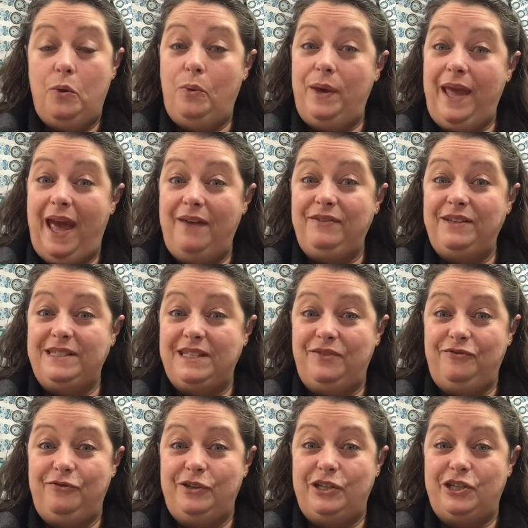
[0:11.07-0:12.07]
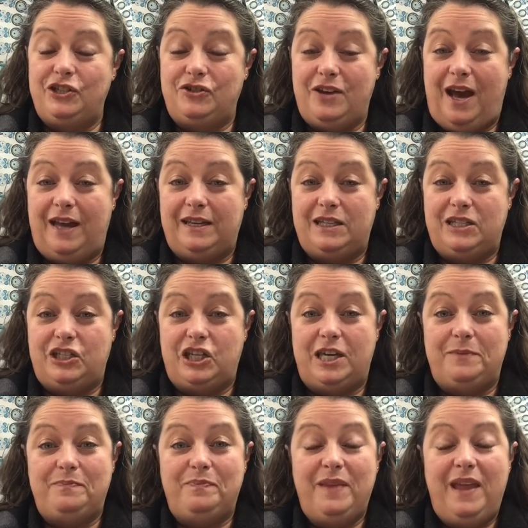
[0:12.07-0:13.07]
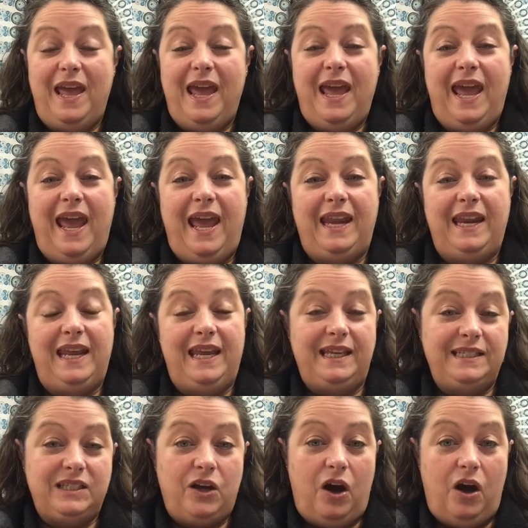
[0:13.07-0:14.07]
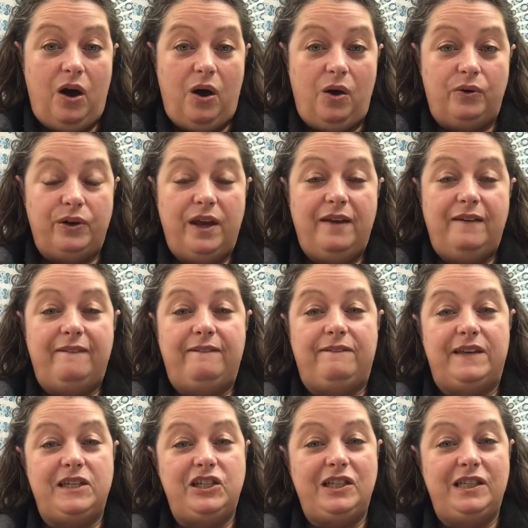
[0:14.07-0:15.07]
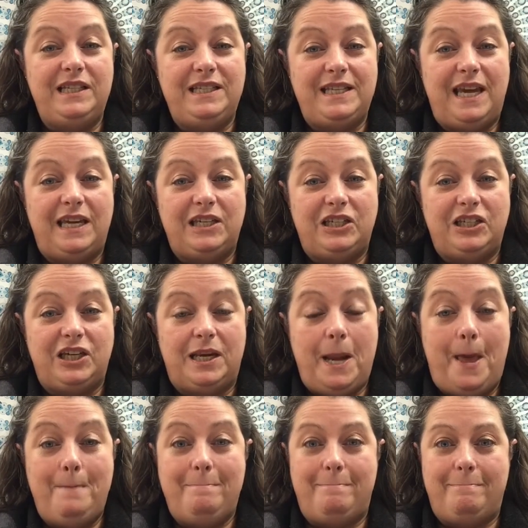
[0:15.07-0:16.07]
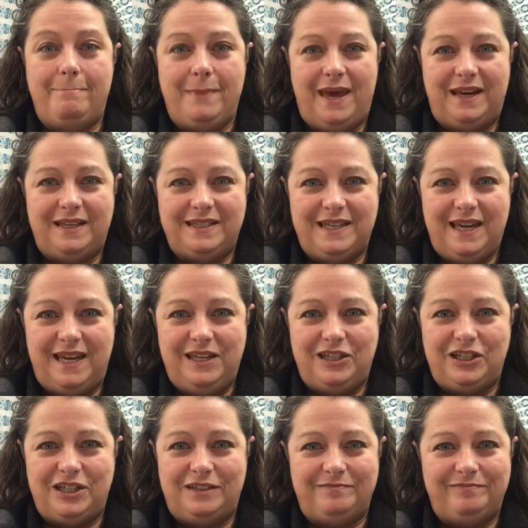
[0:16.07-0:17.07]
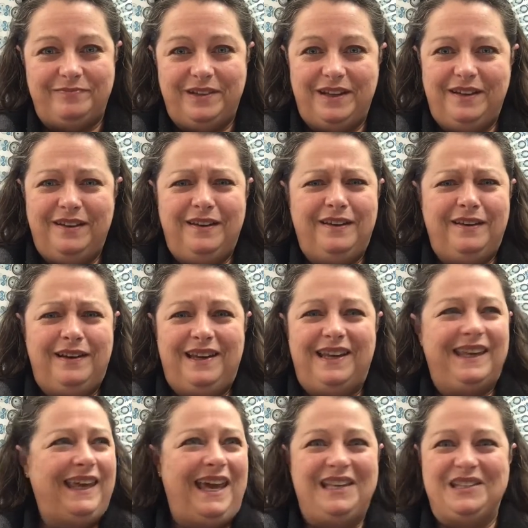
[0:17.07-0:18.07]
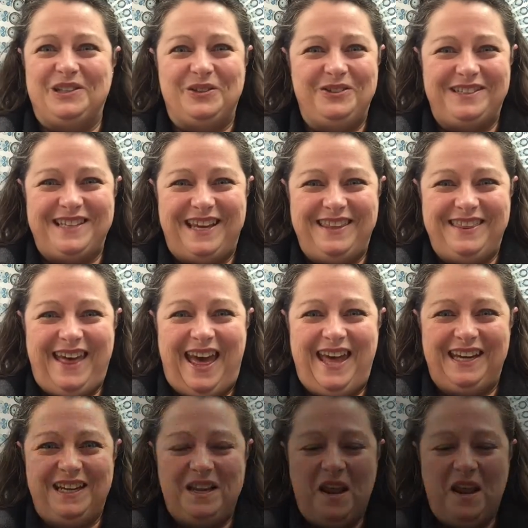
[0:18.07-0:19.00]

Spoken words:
we have a different strategy, and it's called Visualisation Meditation. Can you say that?